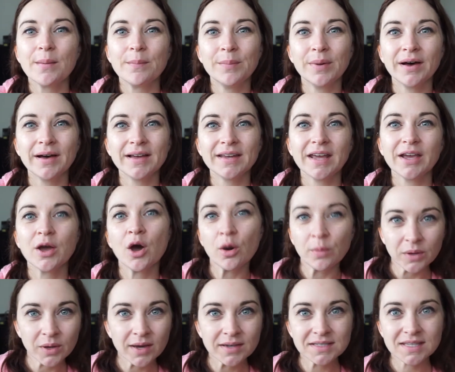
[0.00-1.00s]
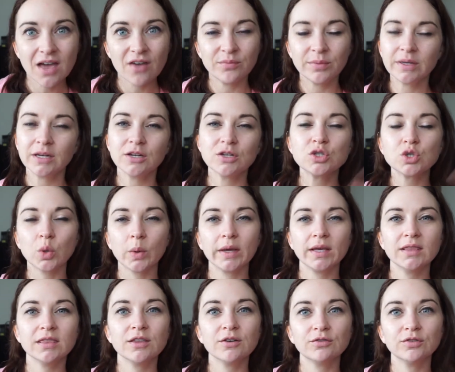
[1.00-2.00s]
but I hope you guys have been
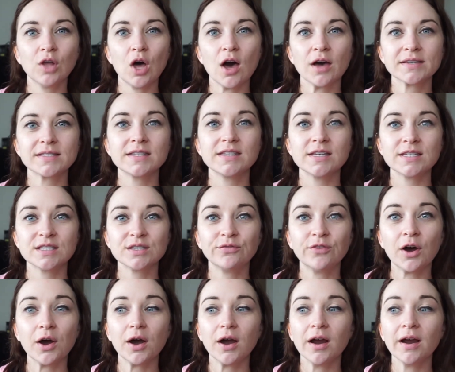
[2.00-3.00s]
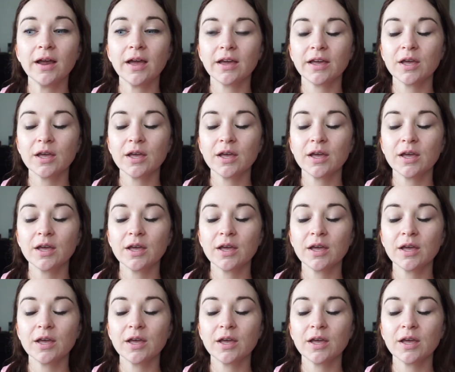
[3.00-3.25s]
enjoying the vlogs this far.